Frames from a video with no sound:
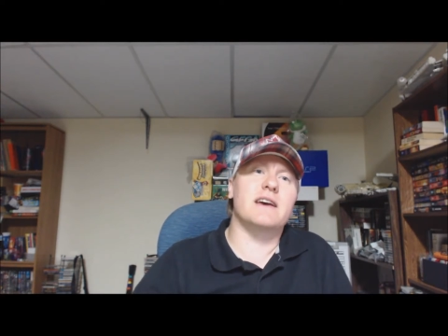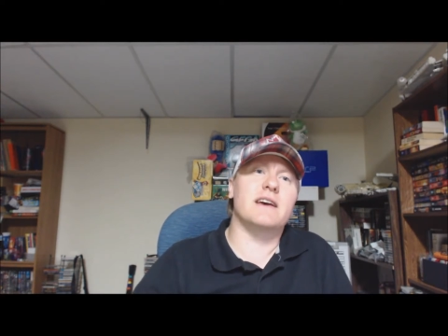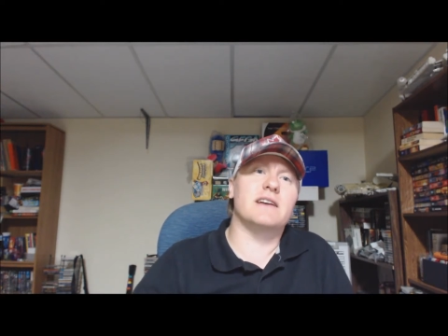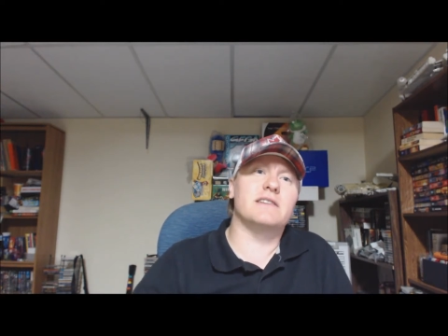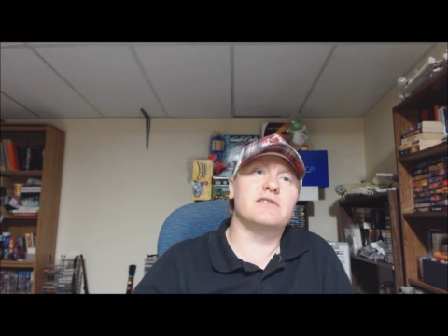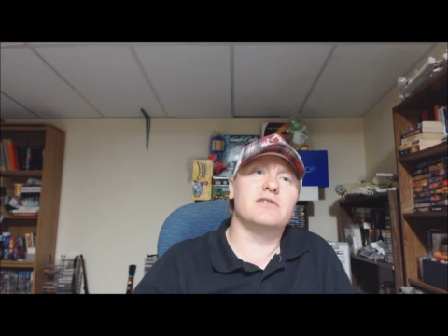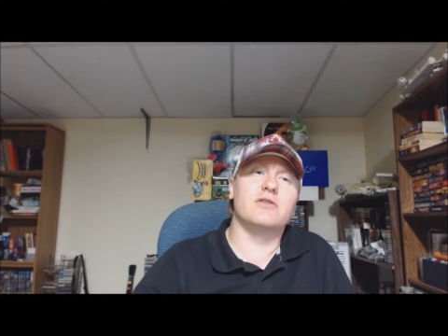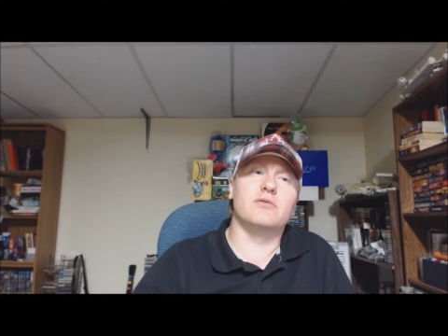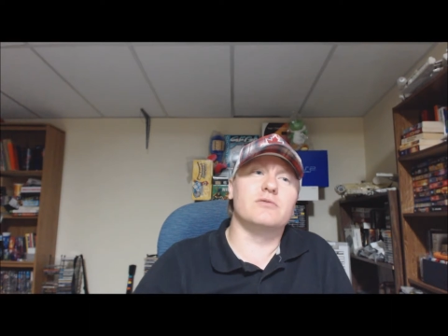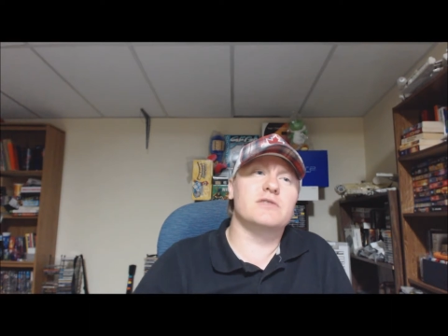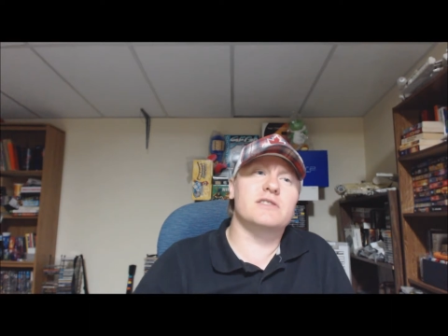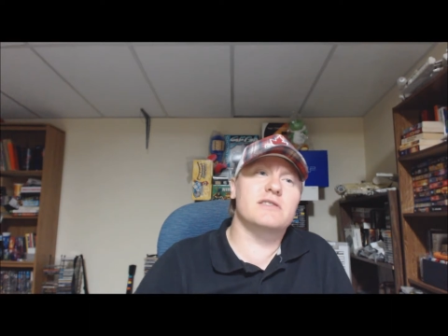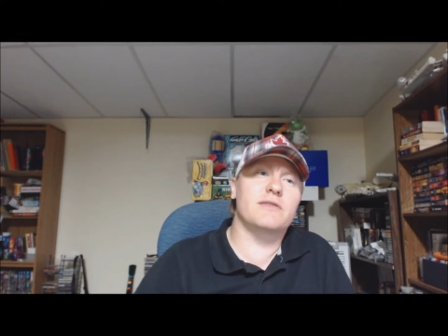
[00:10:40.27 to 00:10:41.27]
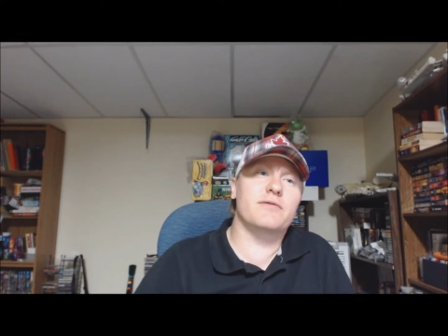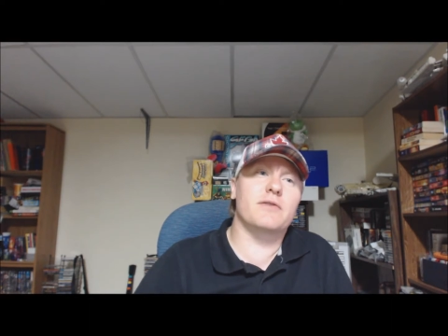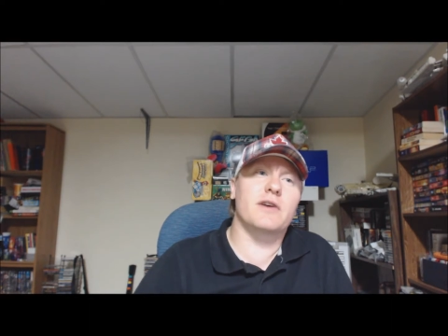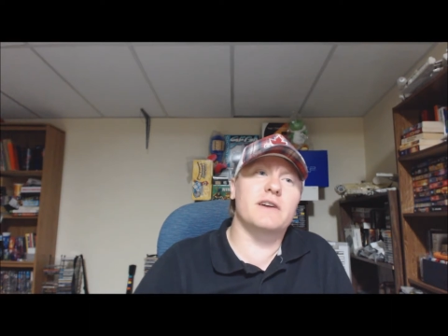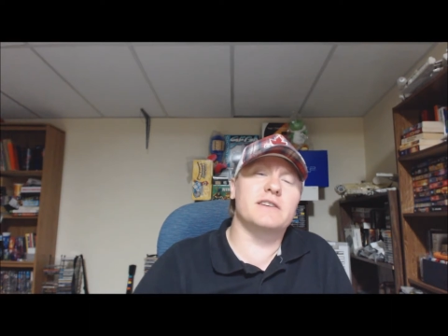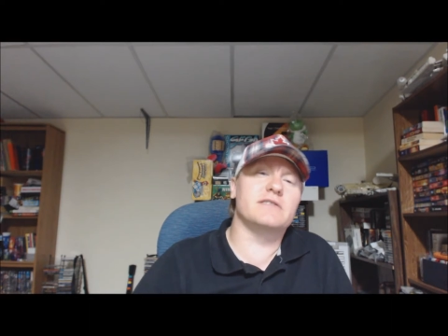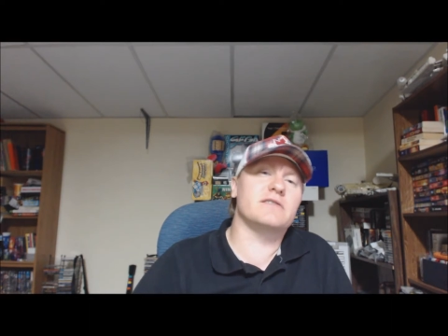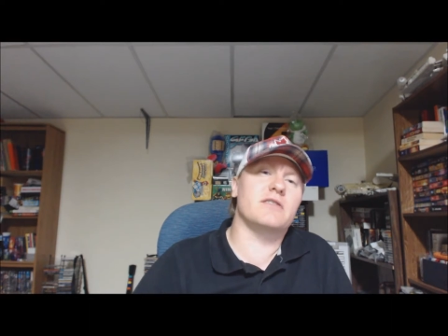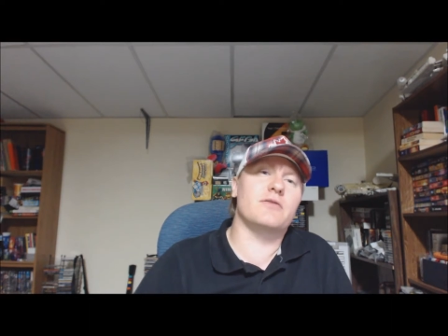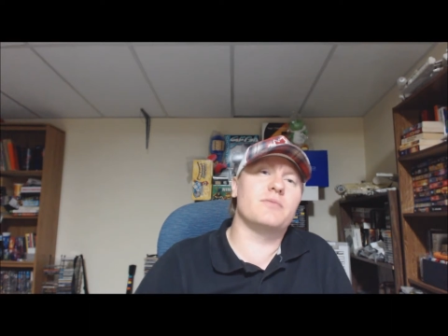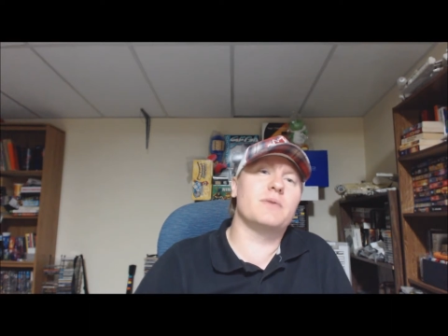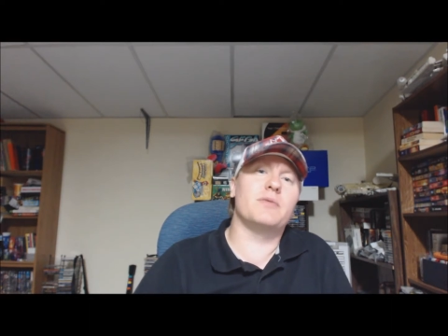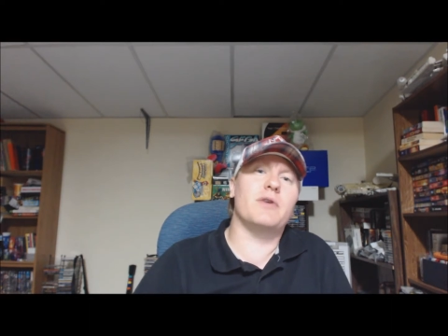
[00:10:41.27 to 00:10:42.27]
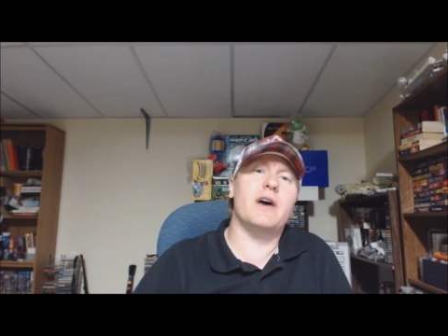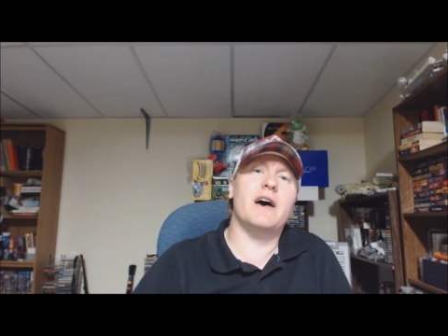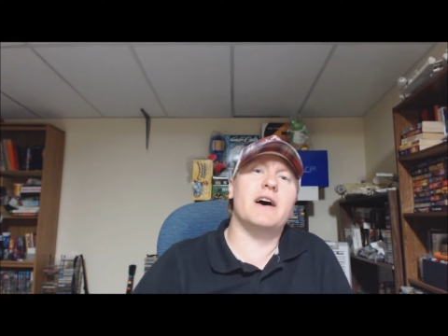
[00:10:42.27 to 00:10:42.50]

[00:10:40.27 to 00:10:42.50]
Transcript: and, you know, just different ideas other people